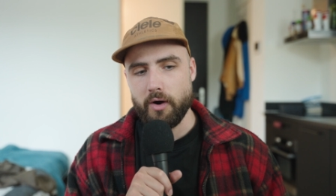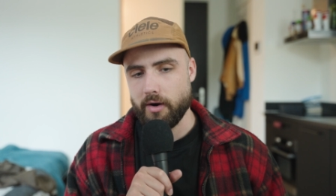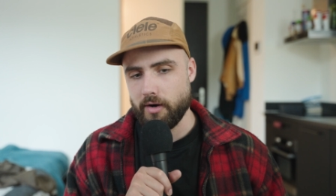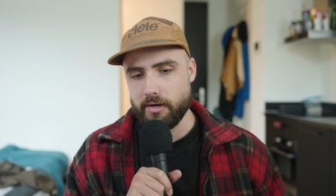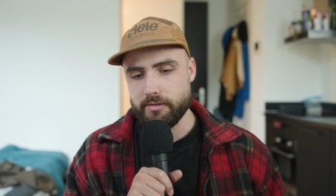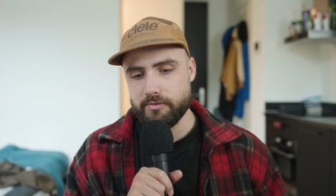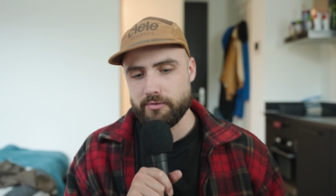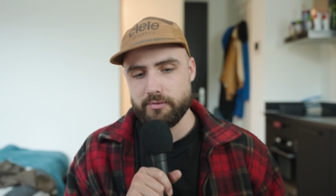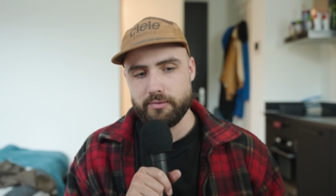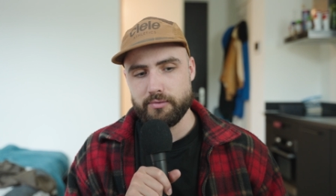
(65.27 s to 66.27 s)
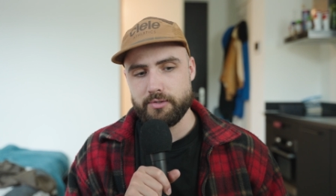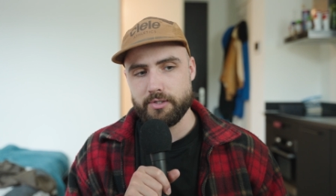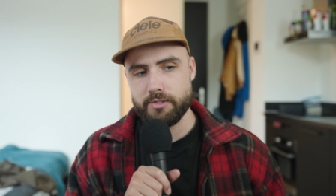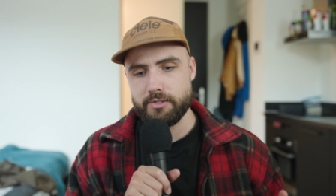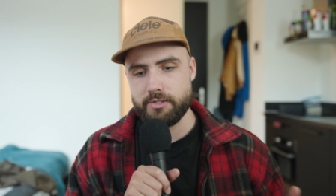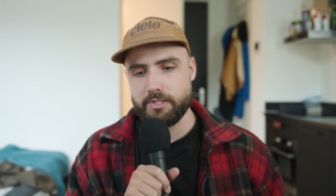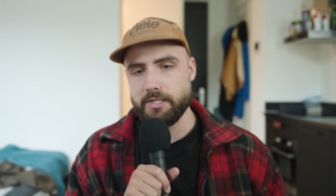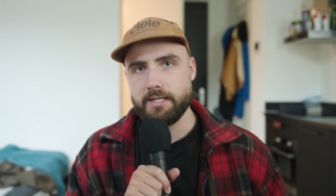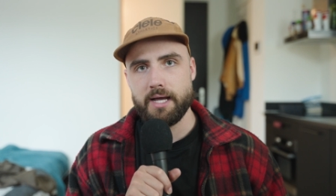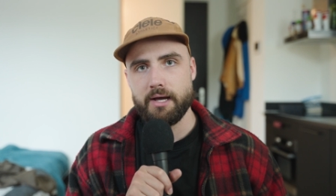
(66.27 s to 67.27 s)
hard to just
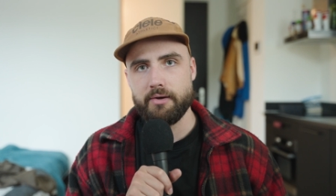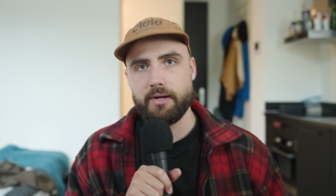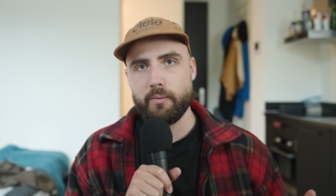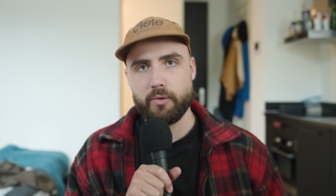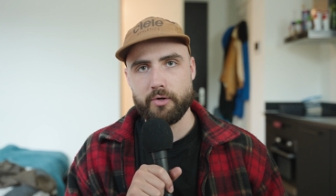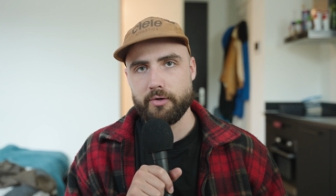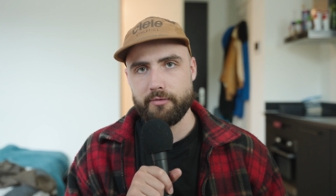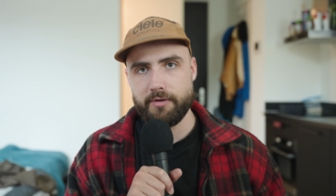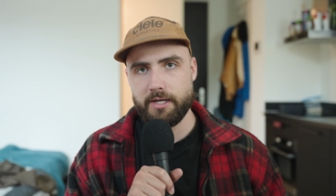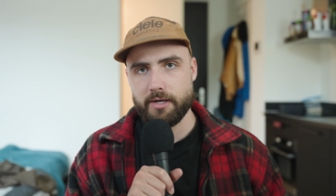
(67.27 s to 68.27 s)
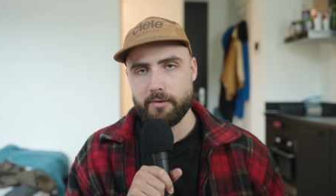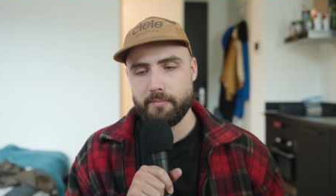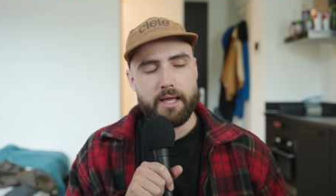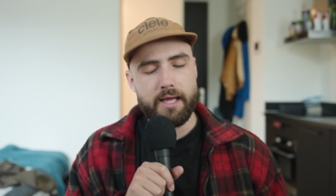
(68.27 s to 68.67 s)
sit down and work on a video.